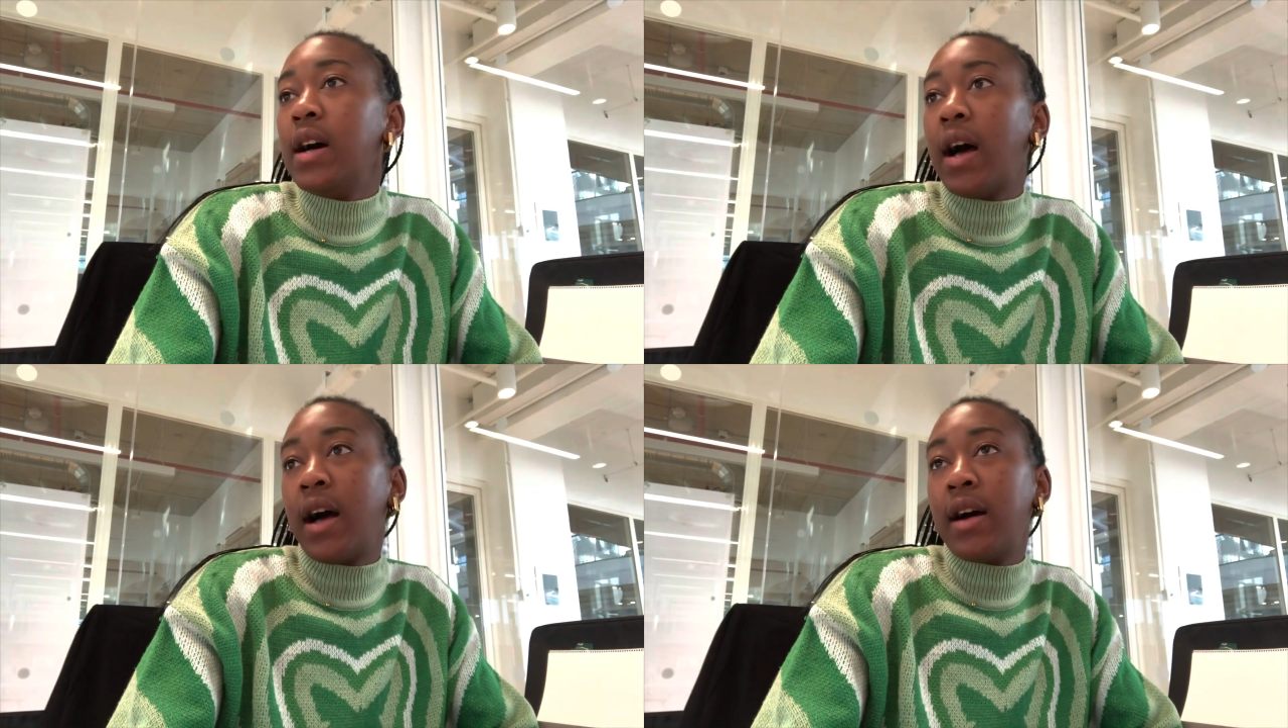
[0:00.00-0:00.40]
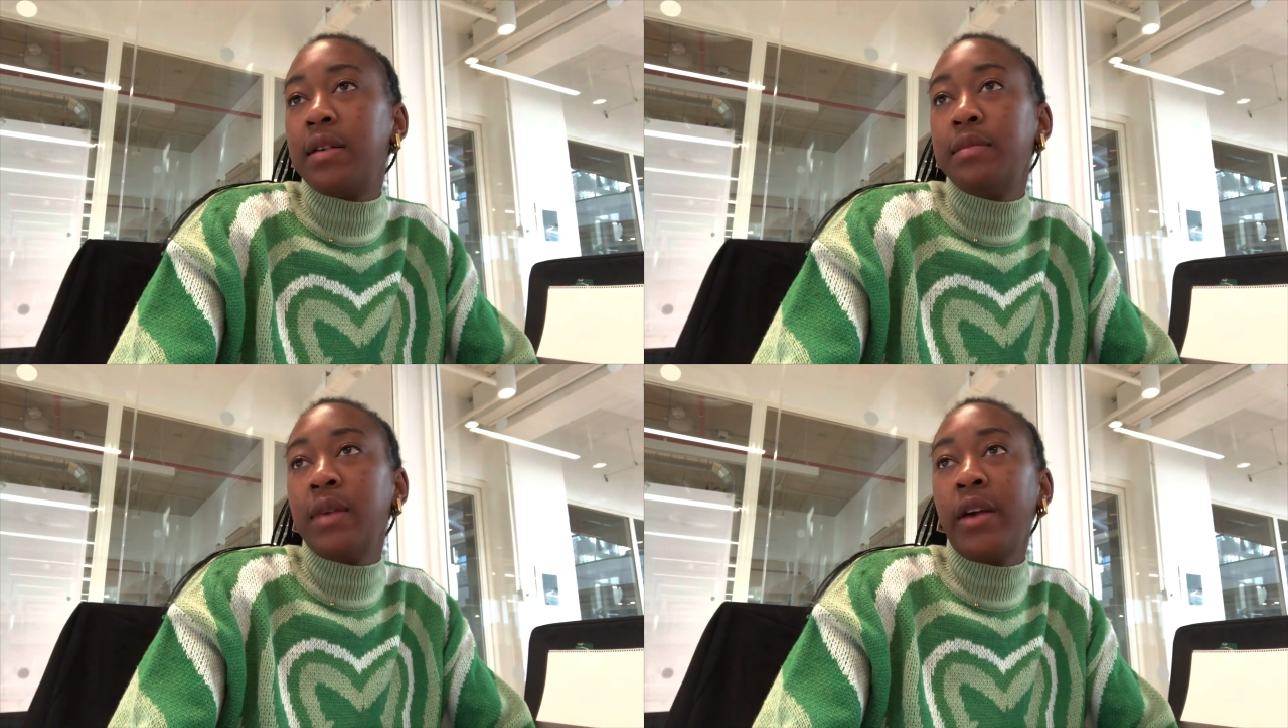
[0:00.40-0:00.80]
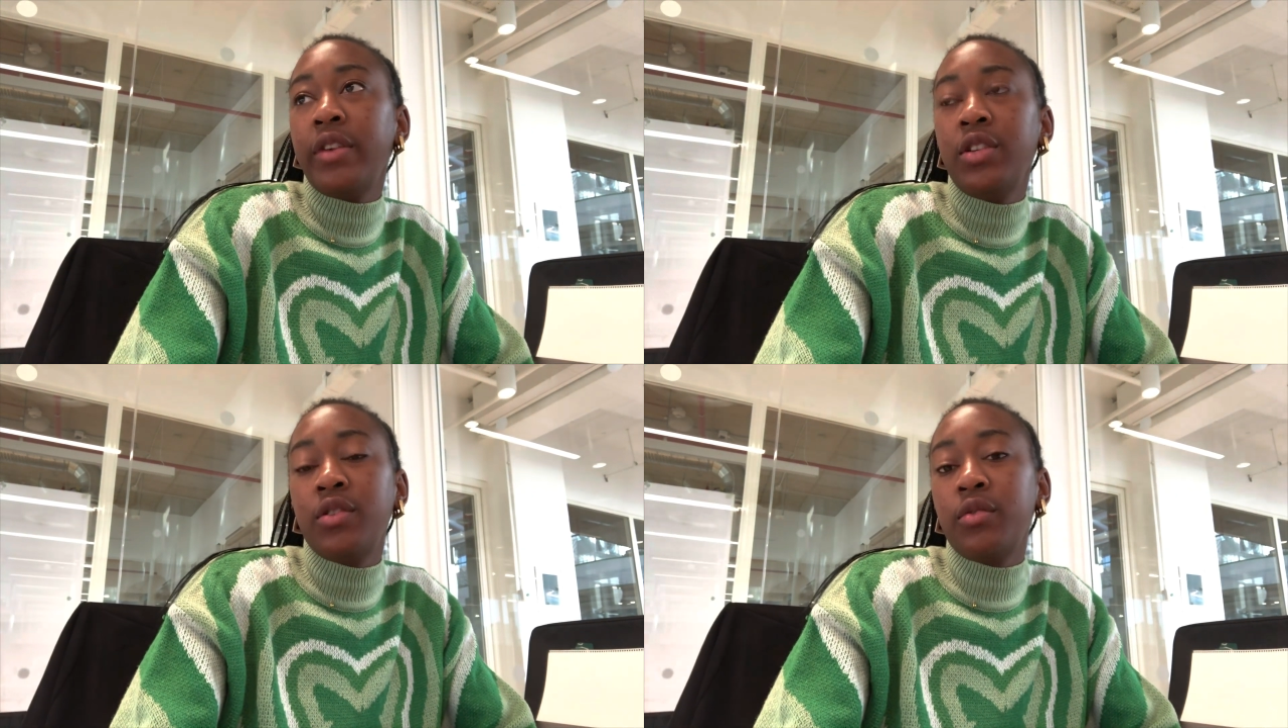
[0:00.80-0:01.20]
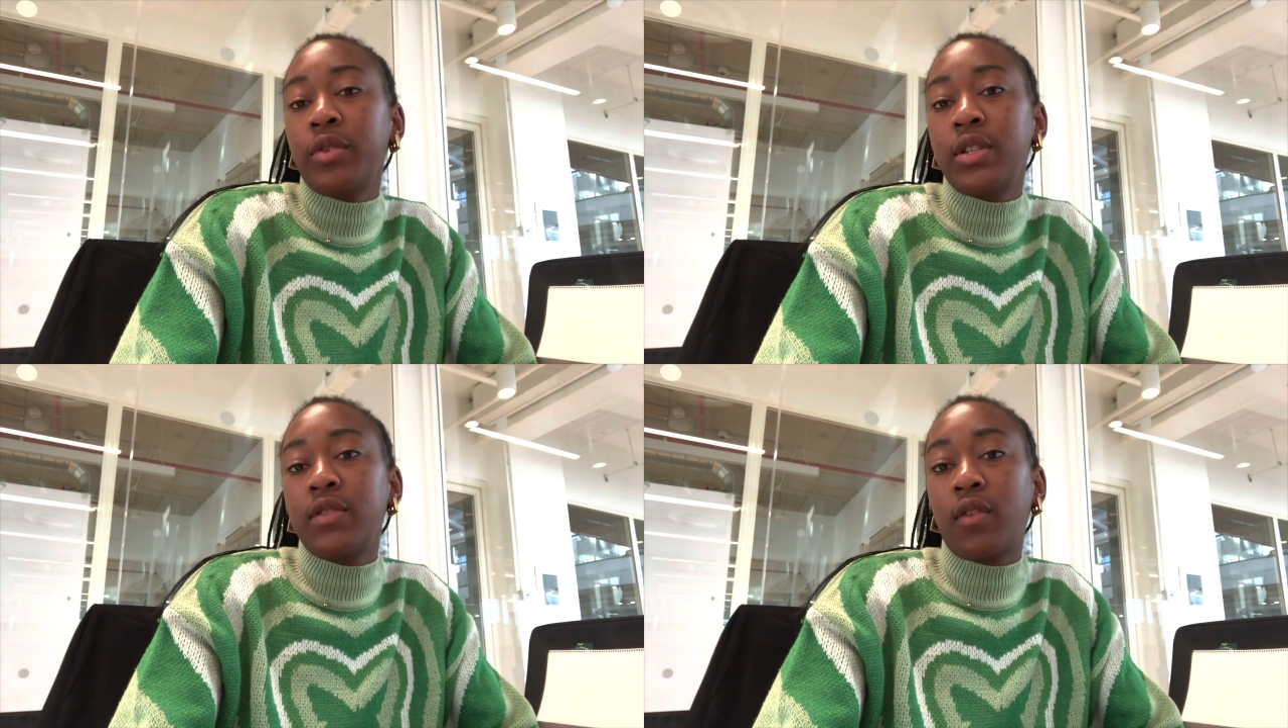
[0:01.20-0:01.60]
I really don't know
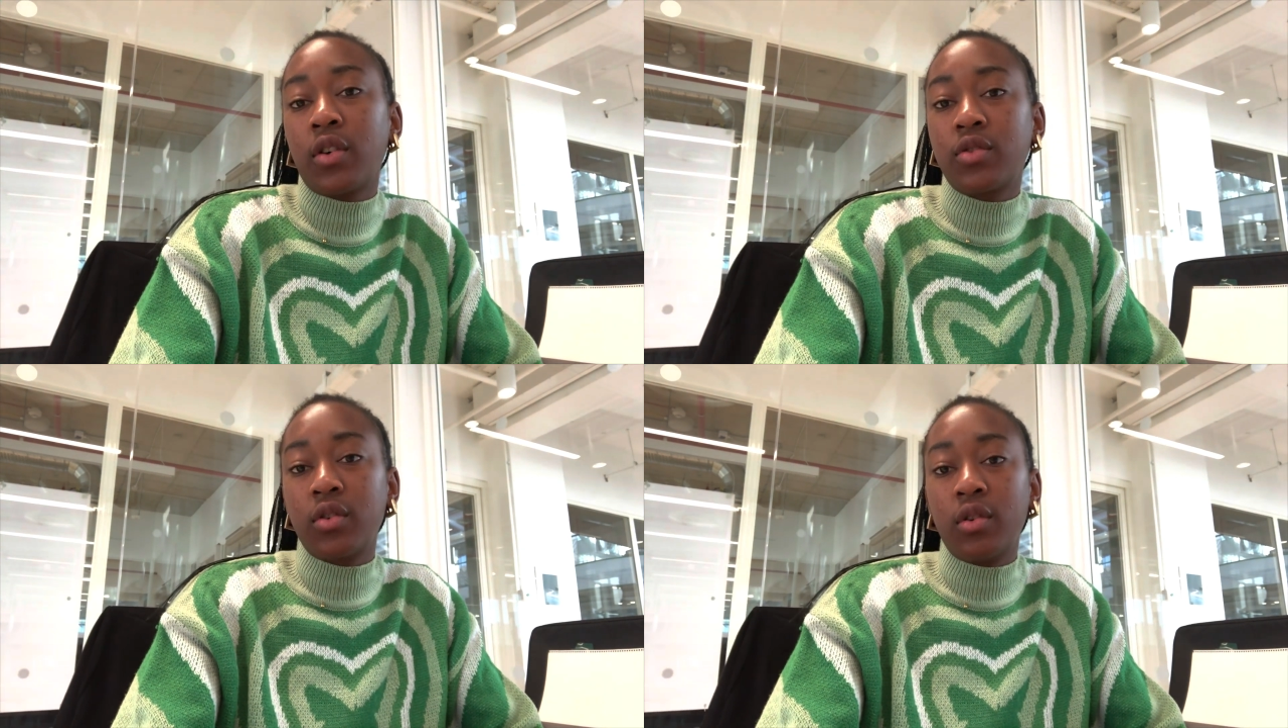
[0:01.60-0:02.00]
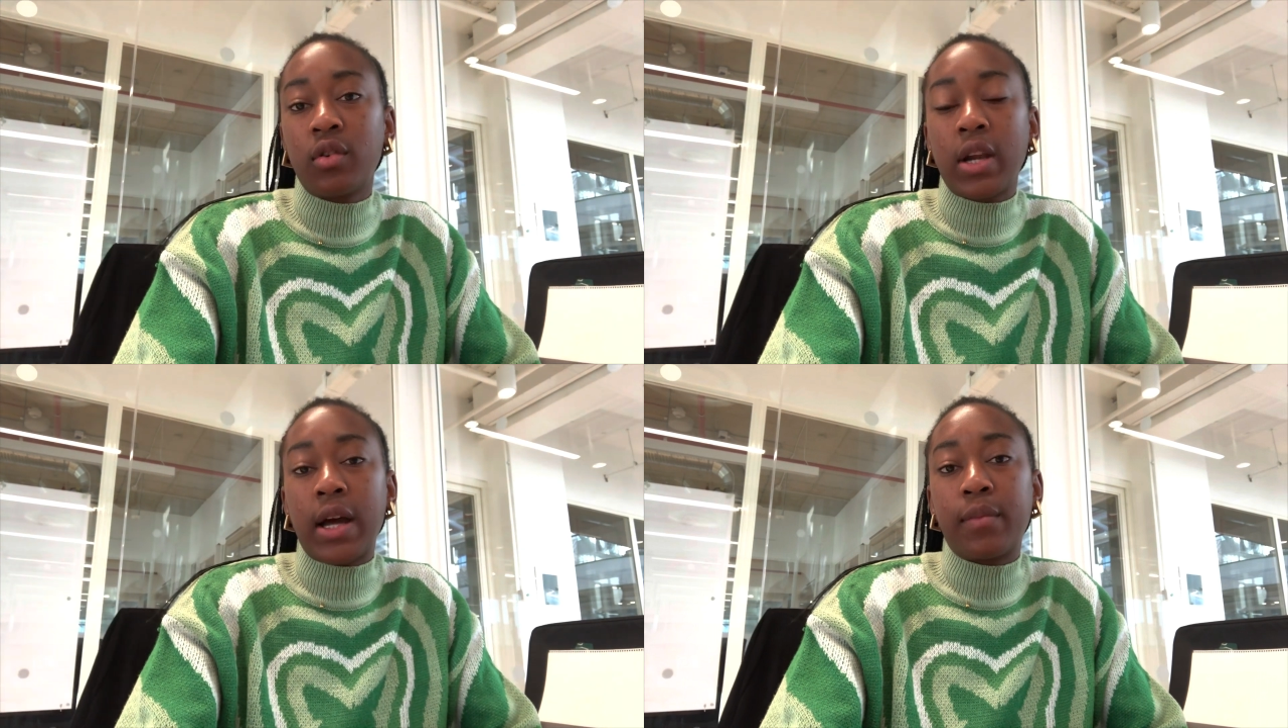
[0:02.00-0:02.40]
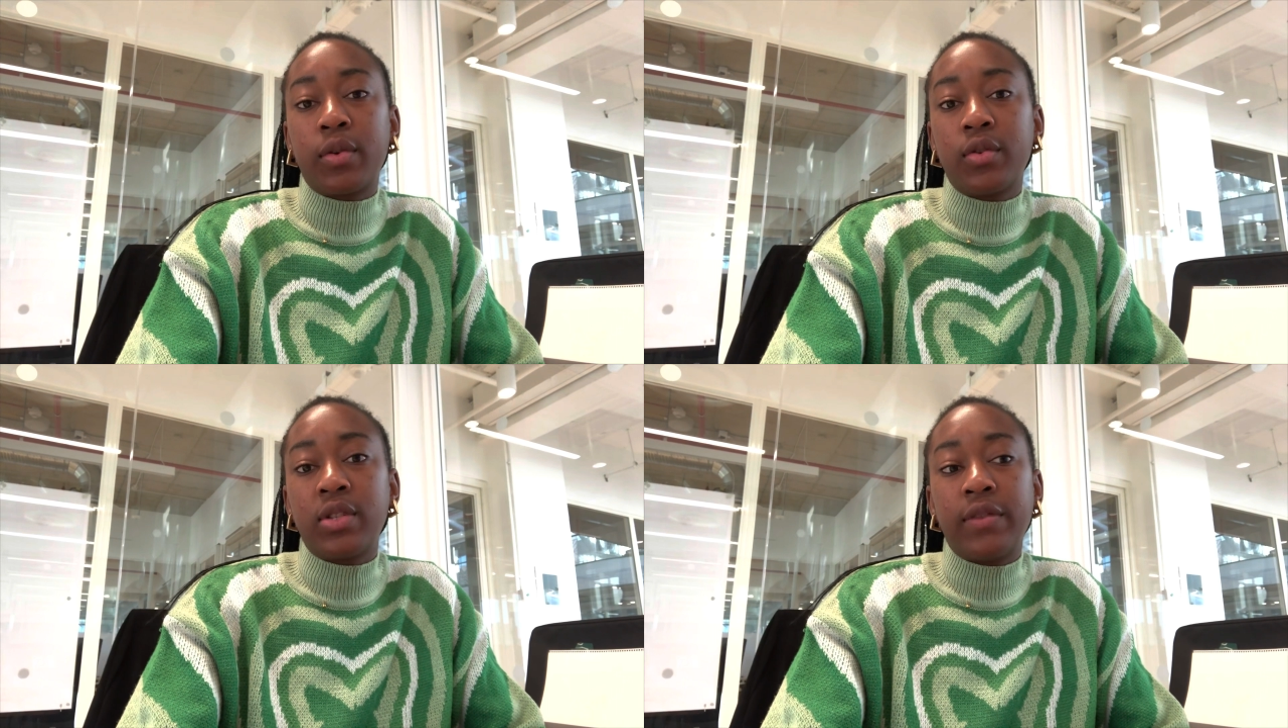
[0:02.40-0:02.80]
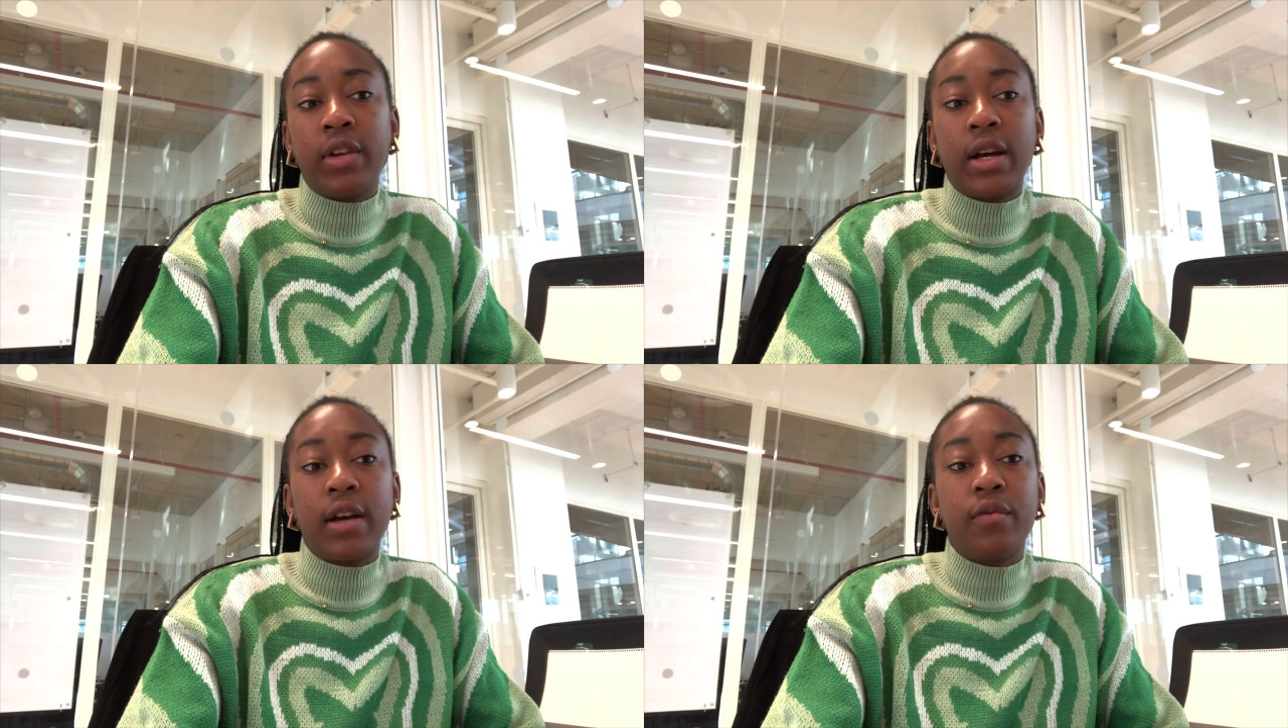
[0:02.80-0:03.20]
what this vlog is gonna look like because I feel
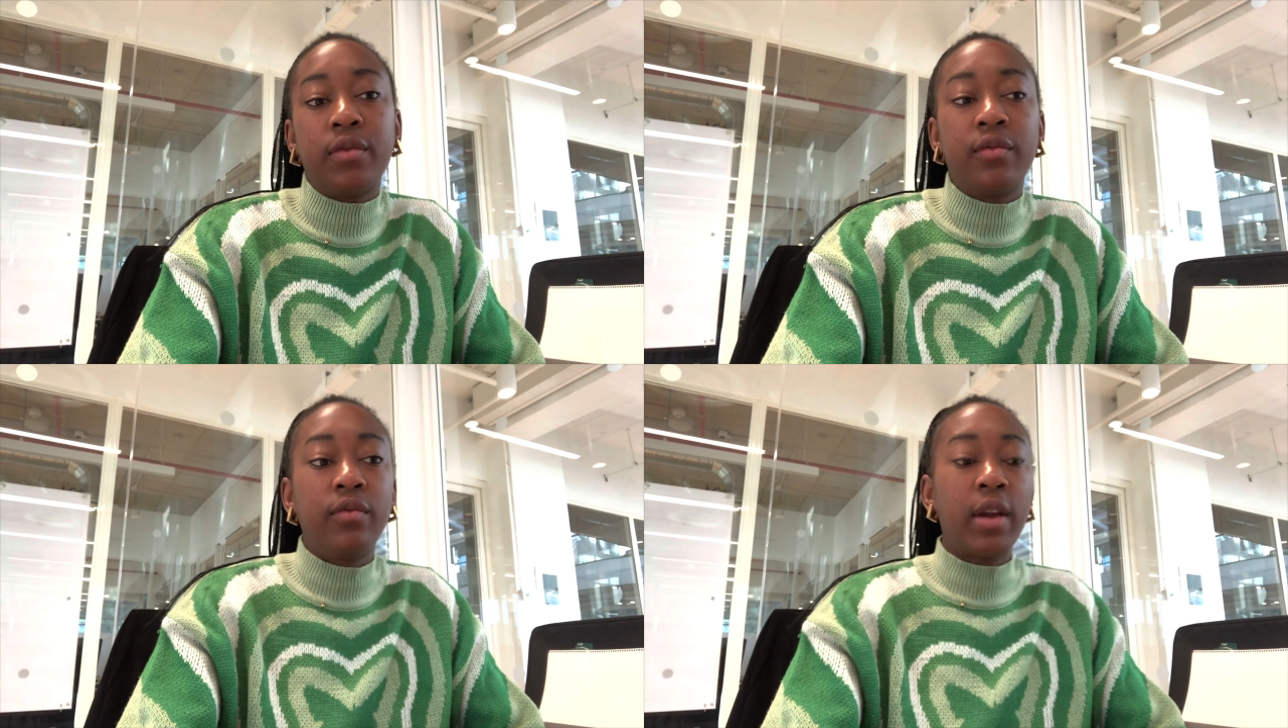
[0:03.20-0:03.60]
like I've been